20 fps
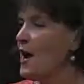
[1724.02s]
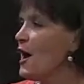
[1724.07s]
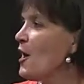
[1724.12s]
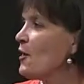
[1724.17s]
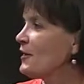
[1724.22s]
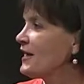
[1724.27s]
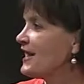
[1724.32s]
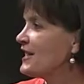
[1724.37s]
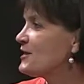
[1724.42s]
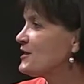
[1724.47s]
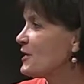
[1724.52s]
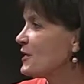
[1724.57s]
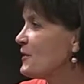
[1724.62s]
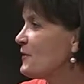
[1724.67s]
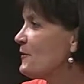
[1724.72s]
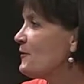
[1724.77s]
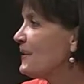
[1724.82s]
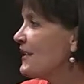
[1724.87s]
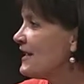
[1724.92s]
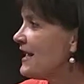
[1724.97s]
Okay,
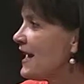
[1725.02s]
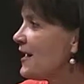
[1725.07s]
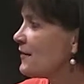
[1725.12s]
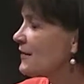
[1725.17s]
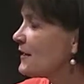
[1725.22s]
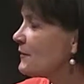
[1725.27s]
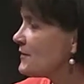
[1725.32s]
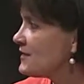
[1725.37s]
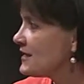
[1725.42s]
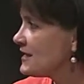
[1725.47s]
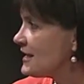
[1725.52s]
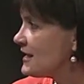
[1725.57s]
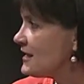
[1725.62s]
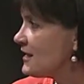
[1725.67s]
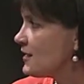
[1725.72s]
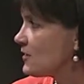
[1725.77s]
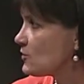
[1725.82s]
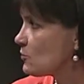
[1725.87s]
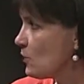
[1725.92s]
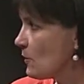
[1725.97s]
Joe, now give us the
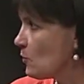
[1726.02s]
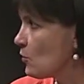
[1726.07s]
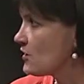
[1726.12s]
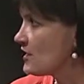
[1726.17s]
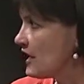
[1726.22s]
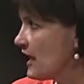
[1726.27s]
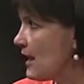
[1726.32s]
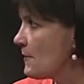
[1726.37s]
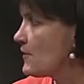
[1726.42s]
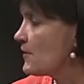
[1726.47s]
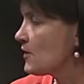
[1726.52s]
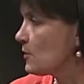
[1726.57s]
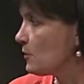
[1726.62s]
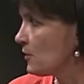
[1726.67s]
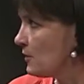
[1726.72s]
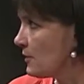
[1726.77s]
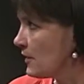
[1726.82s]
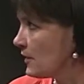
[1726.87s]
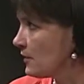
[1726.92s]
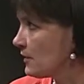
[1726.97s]
details one more time of the
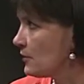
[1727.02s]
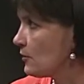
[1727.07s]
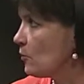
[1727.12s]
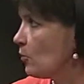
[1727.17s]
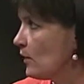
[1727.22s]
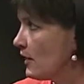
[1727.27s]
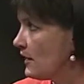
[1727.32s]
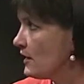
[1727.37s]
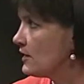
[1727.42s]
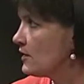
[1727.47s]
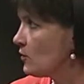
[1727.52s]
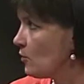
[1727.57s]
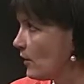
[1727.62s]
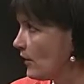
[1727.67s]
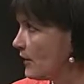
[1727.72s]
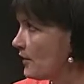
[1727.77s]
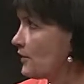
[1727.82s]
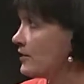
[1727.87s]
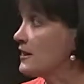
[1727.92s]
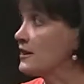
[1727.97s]
premiere, when and
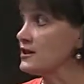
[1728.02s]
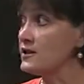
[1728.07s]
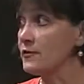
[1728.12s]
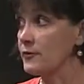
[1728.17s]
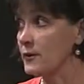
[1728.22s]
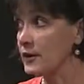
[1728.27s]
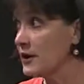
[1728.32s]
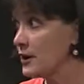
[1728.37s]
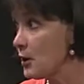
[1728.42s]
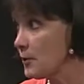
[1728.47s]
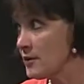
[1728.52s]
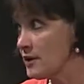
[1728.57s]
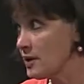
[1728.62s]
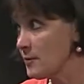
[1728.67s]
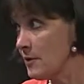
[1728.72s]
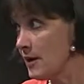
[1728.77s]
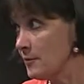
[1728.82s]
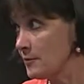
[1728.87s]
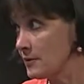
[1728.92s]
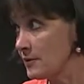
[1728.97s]
where, and it's free and open to the
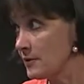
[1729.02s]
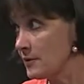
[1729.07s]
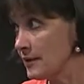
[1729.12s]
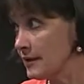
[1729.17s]
public, right?